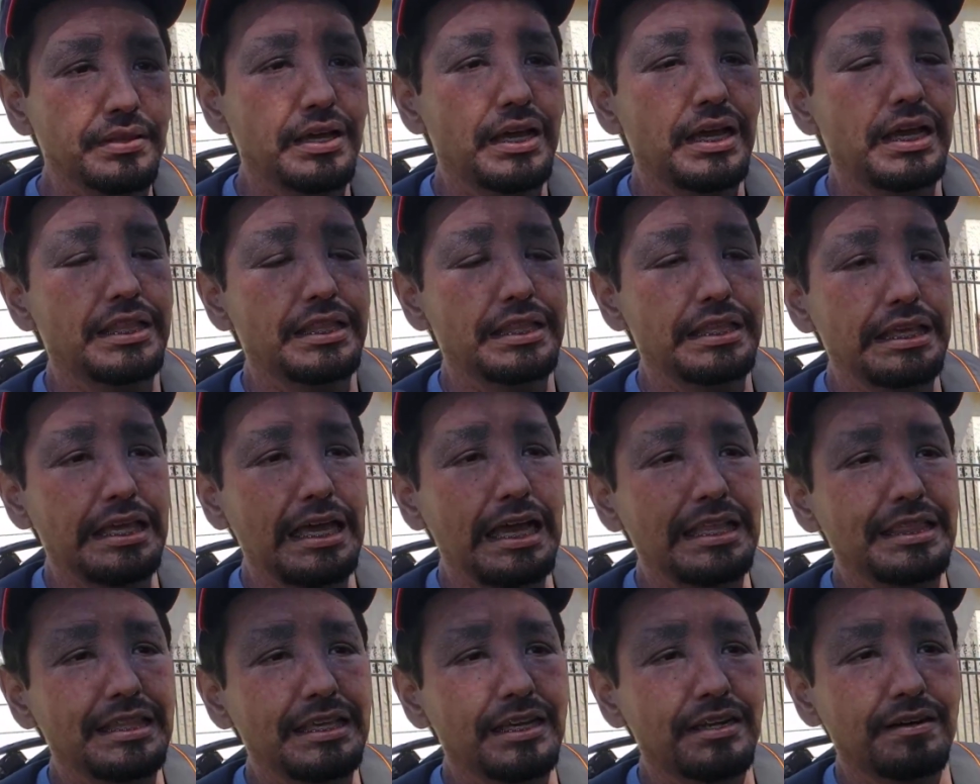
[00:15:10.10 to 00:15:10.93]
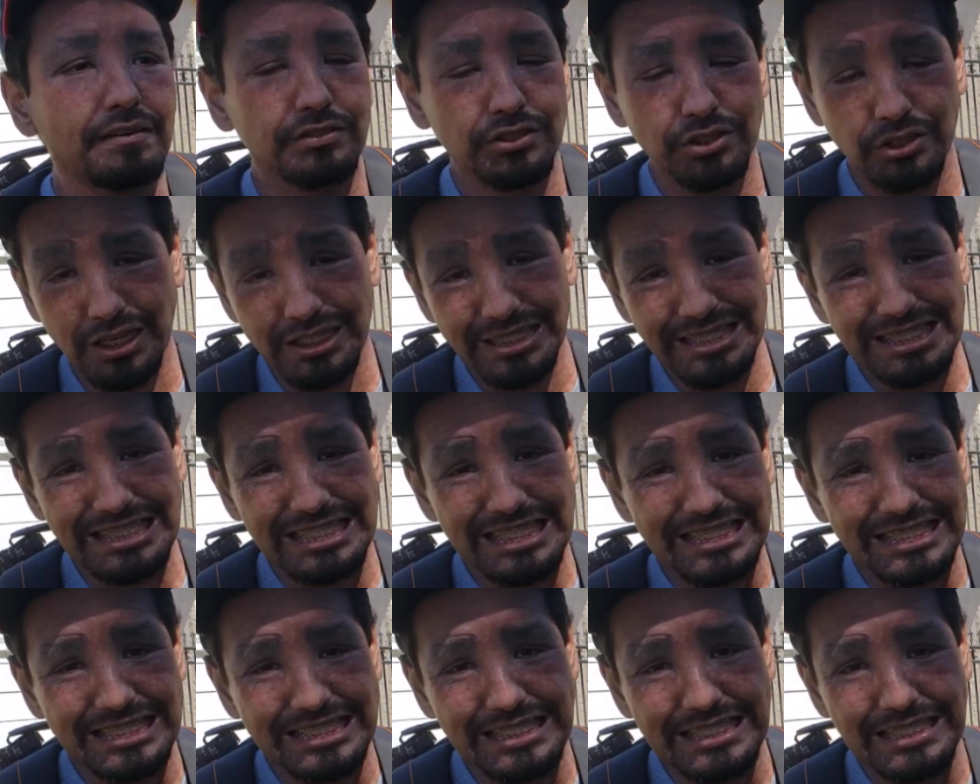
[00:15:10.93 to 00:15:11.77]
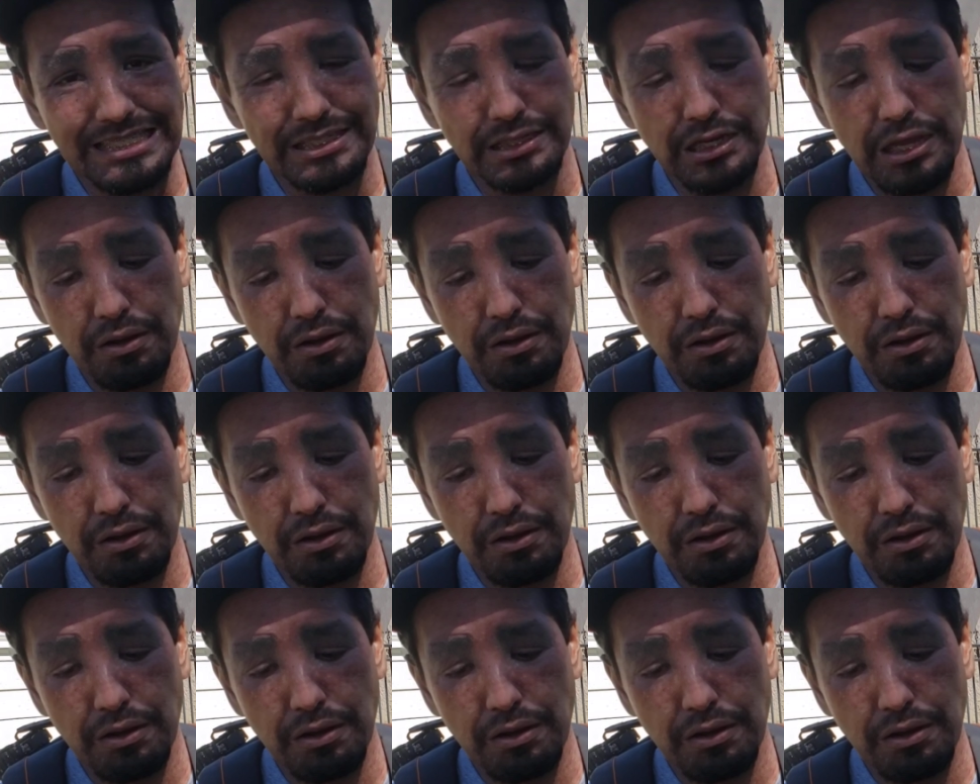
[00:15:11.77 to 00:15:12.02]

in the ending of 2016.